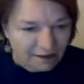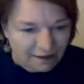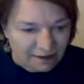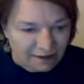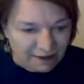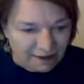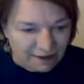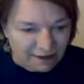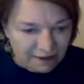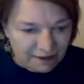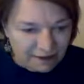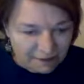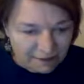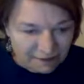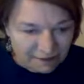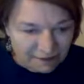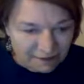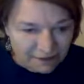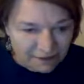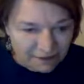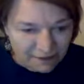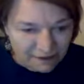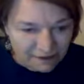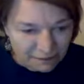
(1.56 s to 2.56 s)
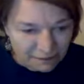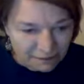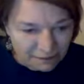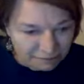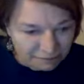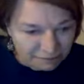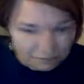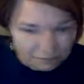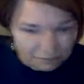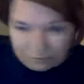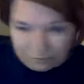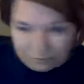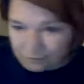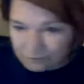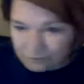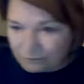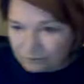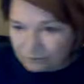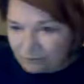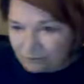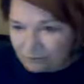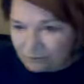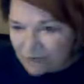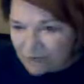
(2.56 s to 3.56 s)
and um,
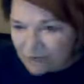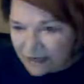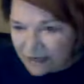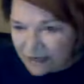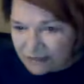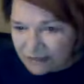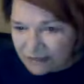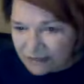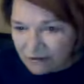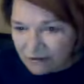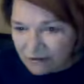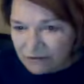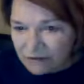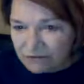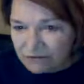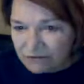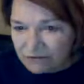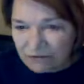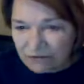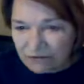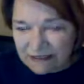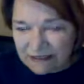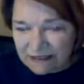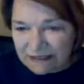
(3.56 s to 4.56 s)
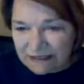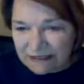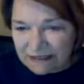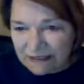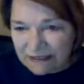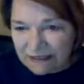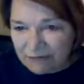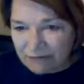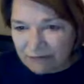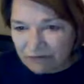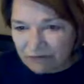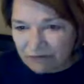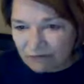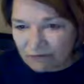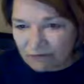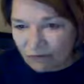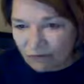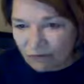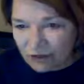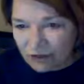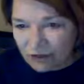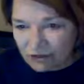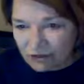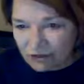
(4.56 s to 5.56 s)
ask all of you except
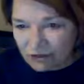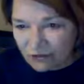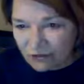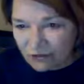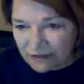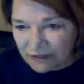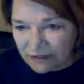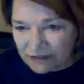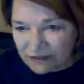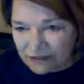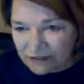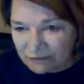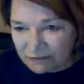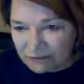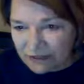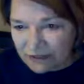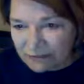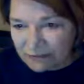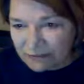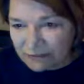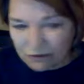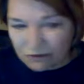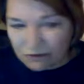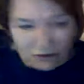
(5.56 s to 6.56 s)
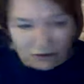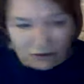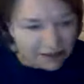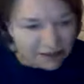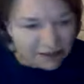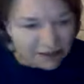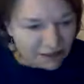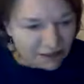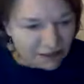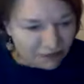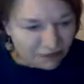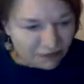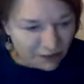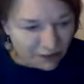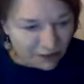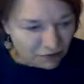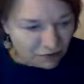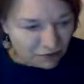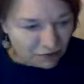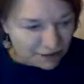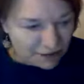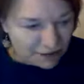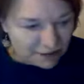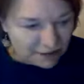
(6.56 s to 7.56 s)
for Noreen to please mute yourself
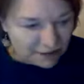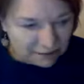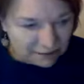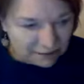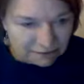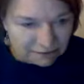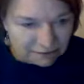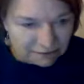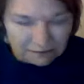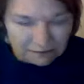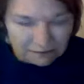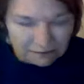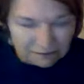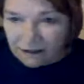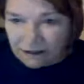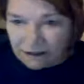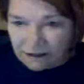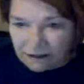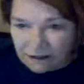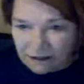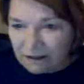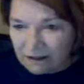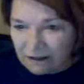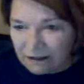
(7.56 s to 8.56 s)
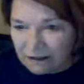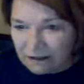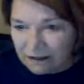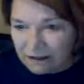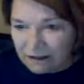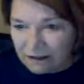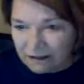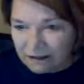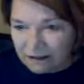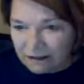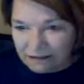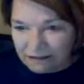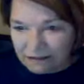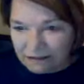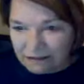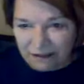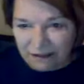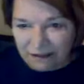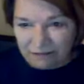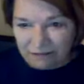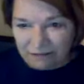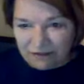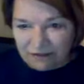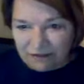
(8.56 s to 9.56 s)
out. And
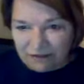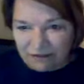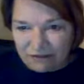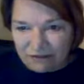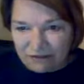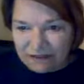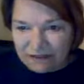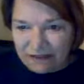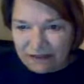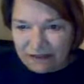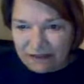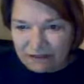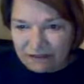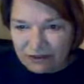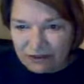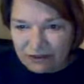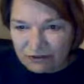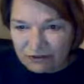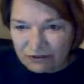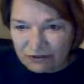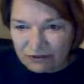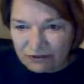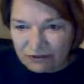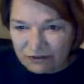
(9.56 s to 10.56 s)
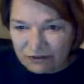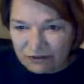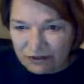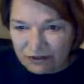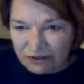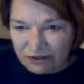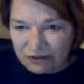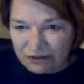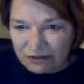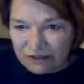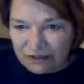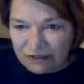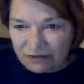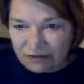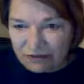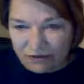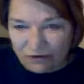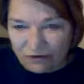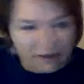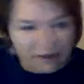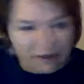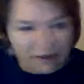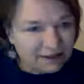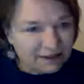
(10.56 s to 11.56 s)
I'm so excited to introduce
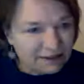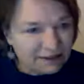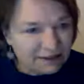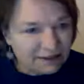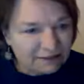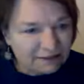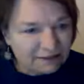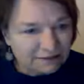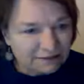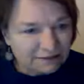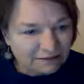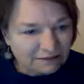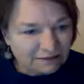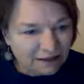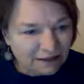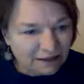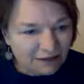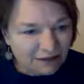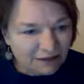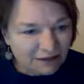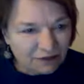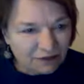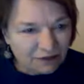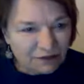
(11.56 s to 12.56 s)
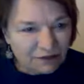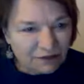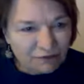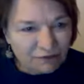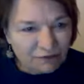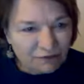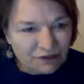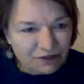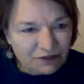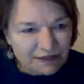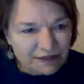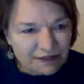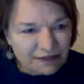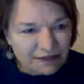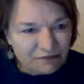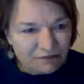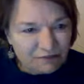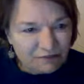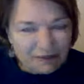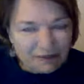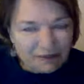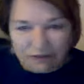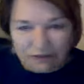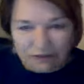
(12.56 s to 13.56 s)
Noreen. Noreen, will you say
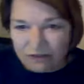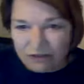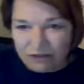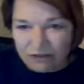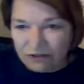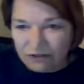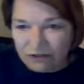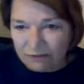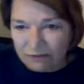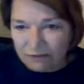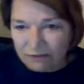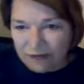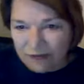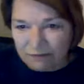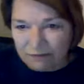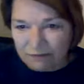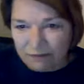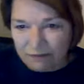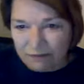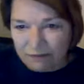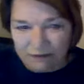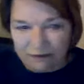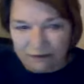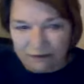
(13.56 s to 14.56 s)
something so that you pop up?